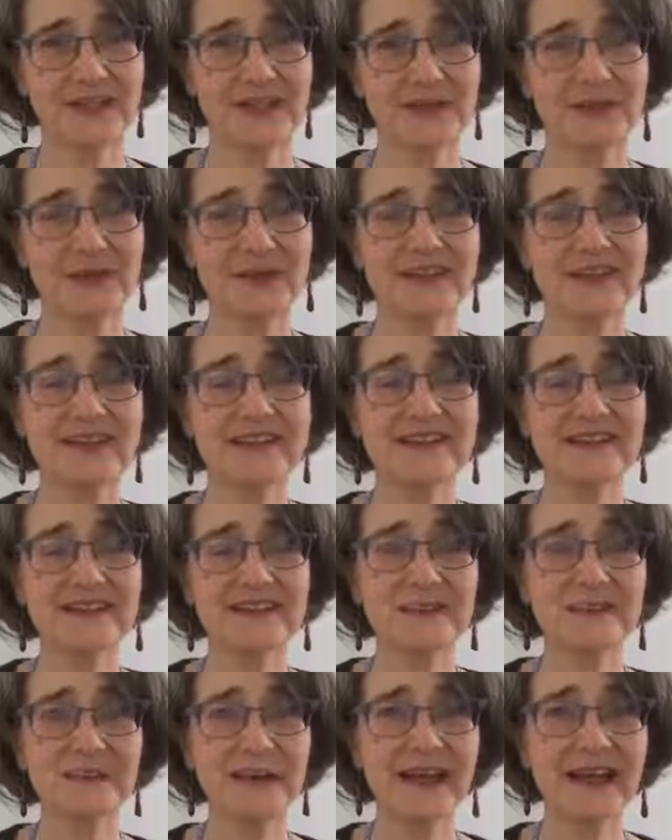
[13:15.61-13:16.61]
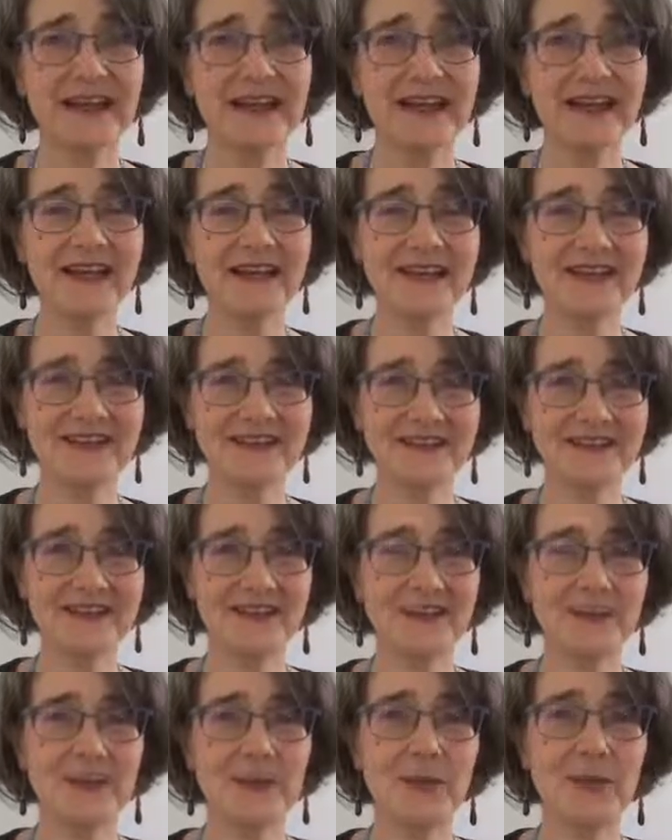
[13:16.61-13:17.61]
we expand in
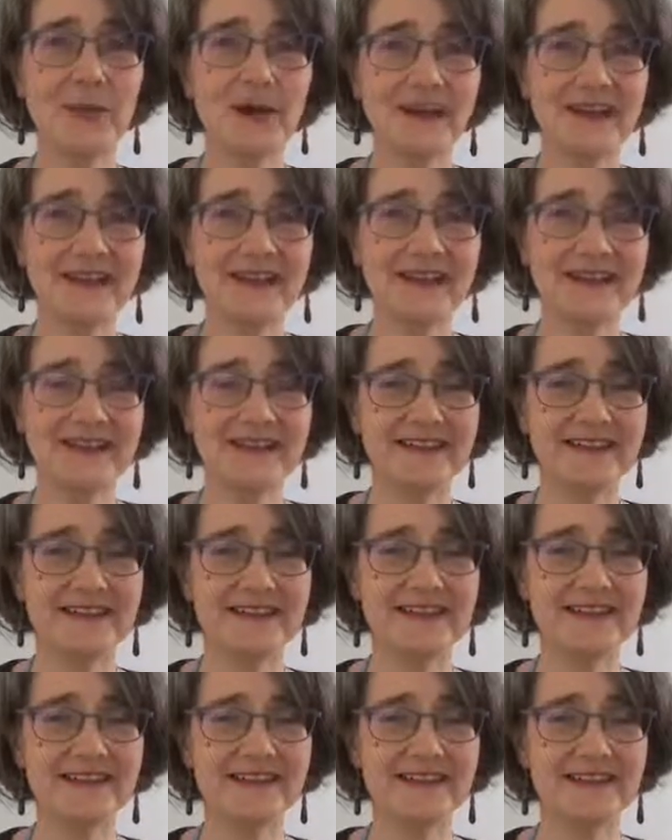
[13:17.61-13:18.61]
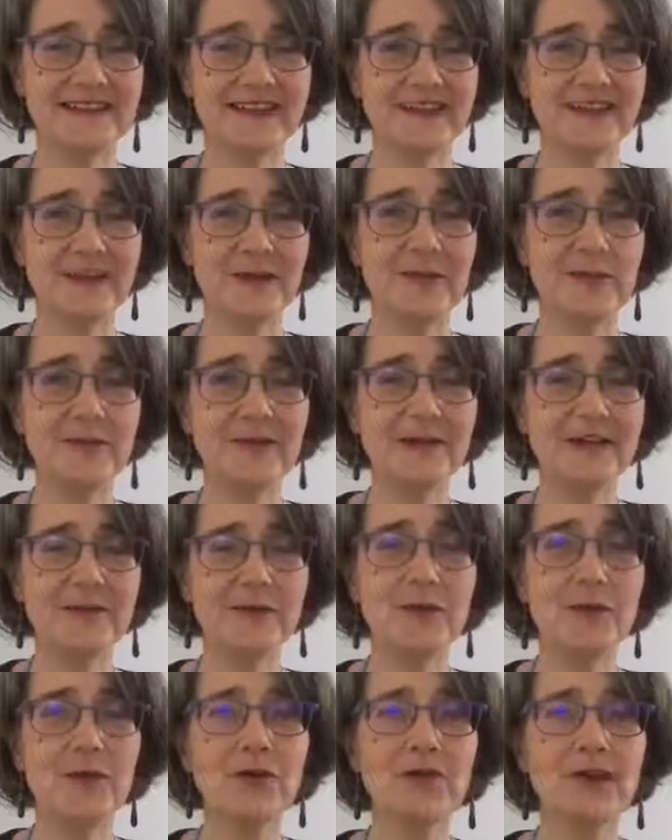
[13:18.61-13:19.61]
our awareness, and we are
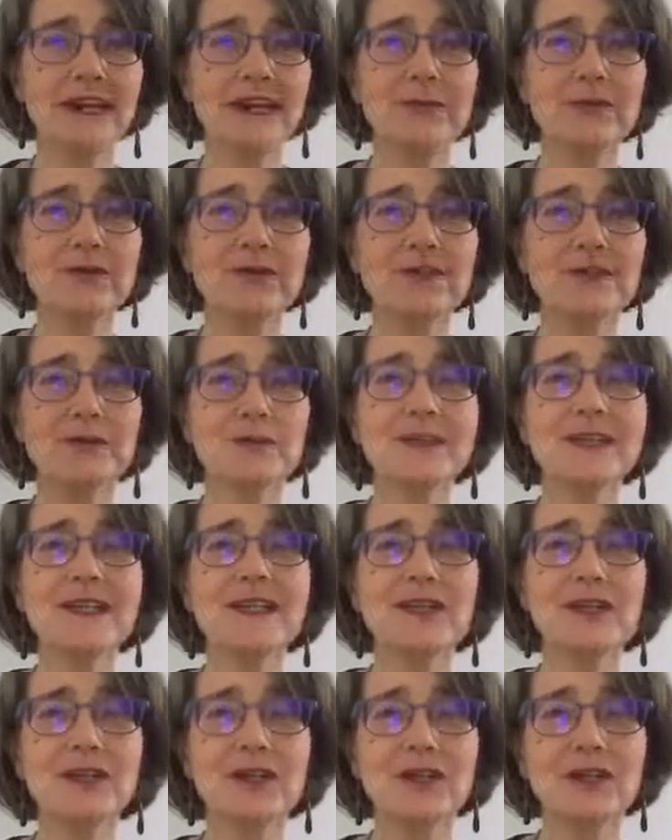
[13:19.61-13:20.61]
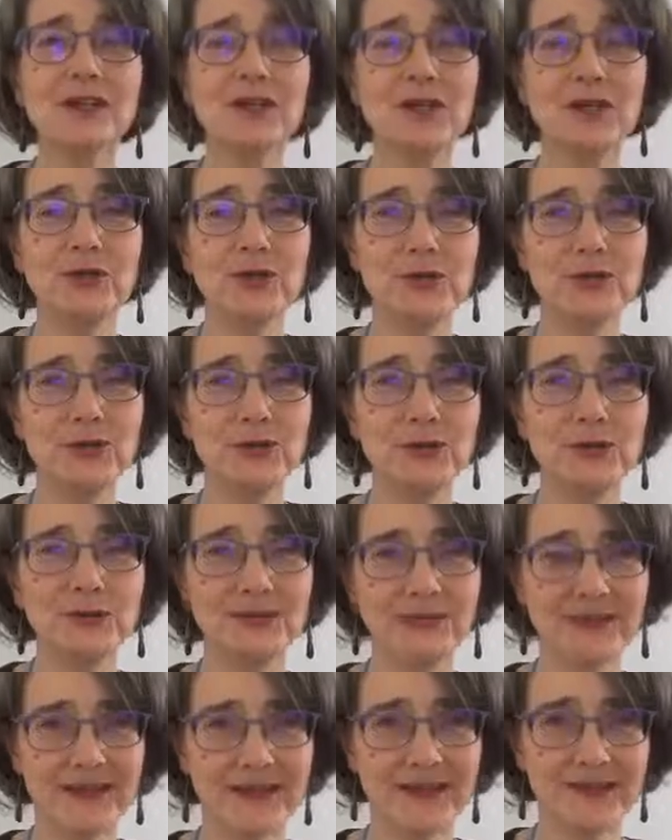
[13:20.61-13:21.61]
more able to include
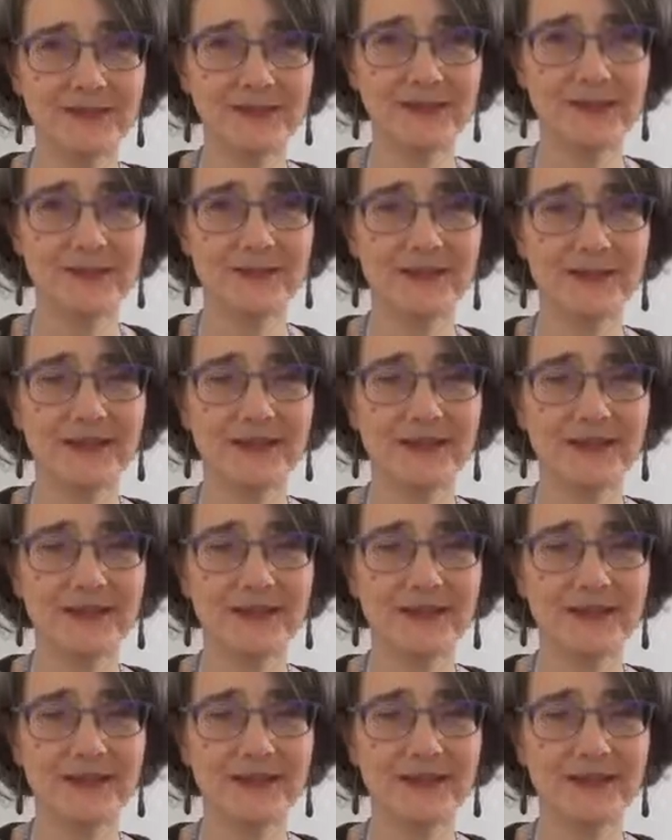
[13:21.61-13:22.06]
them.